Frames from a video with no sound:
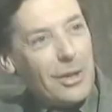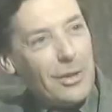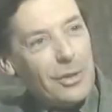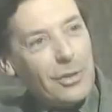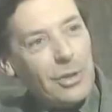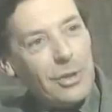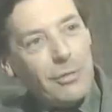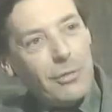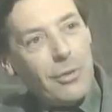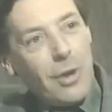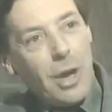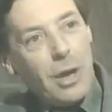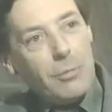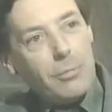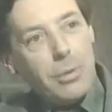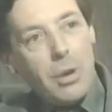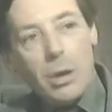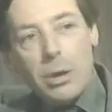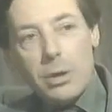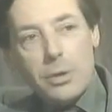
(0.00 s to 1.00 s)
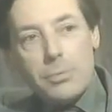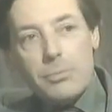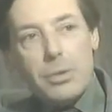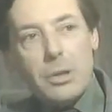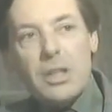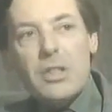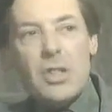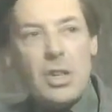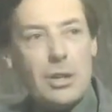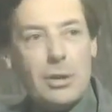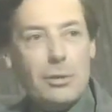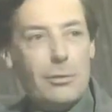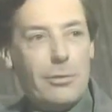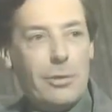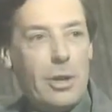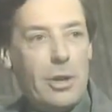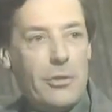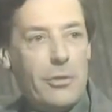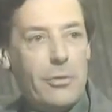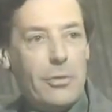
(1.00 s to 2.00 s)
that, in fact, political
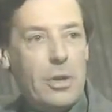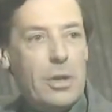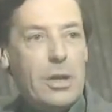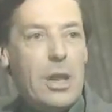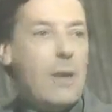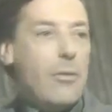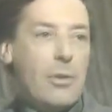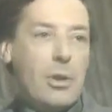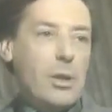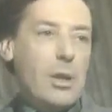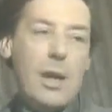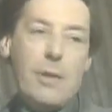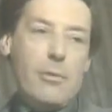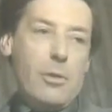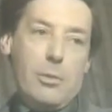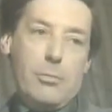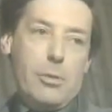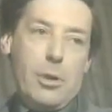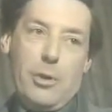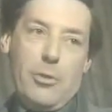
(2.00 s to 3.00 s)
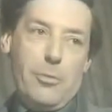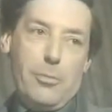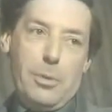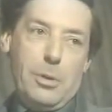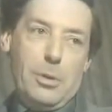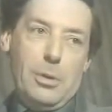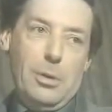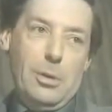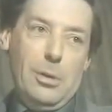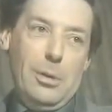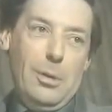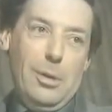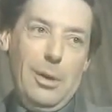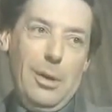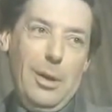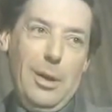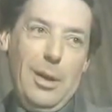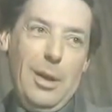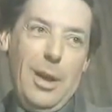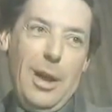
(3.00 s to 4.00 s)
philosophy never prospered
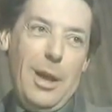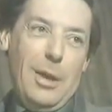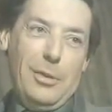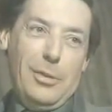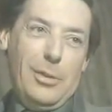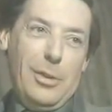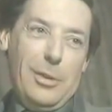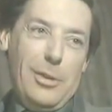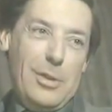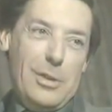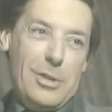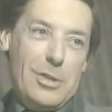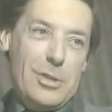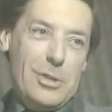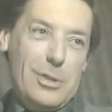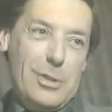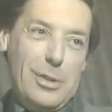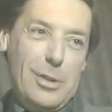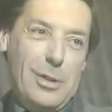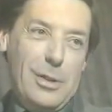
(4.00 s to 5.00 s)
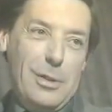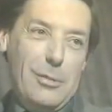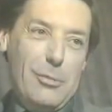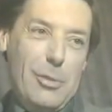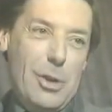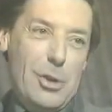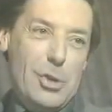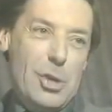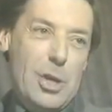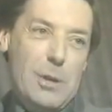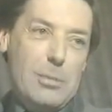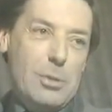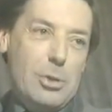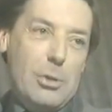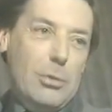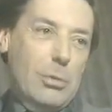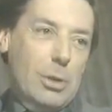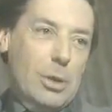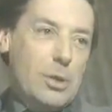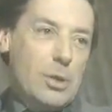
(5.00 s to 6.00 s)
under this regime at
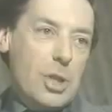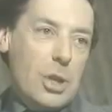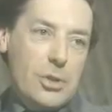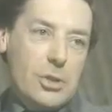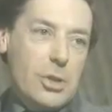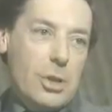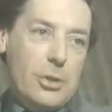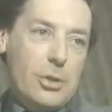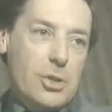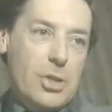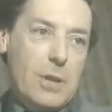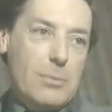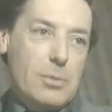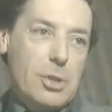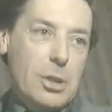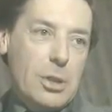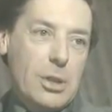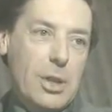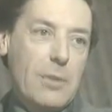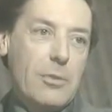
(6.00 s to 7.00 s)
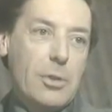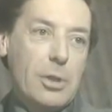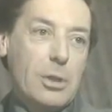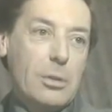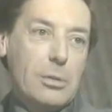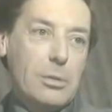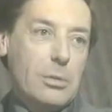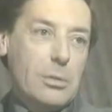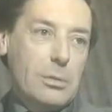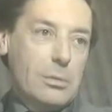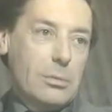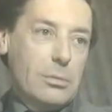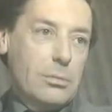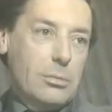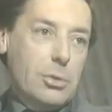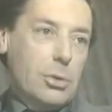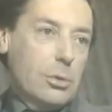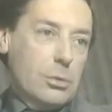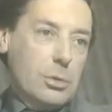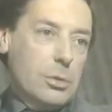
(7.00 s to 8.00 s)
all. It's just not a subject that ever
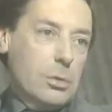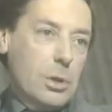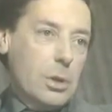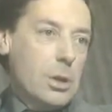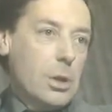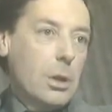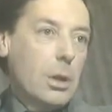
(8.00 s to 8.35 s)
took to it.